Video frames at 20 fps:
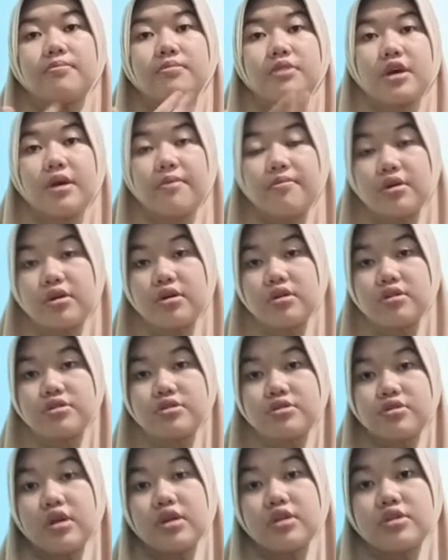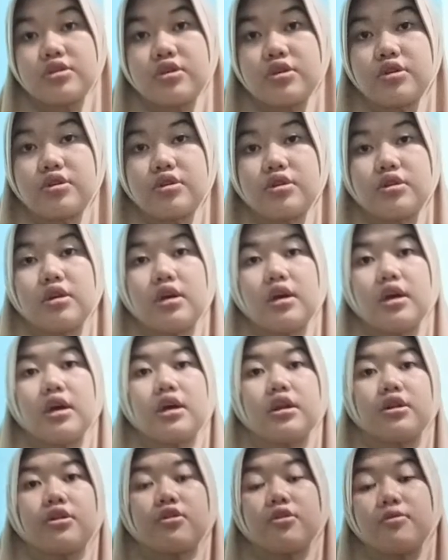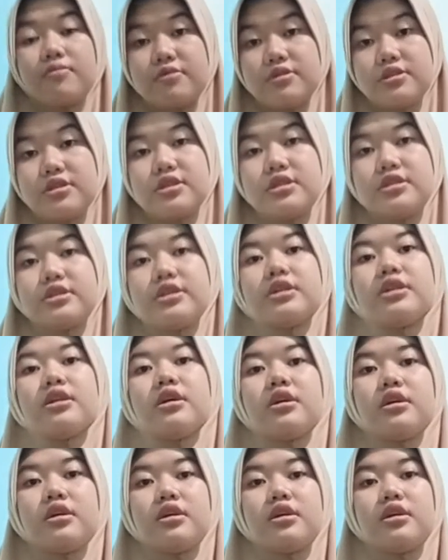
chemical structure and composition.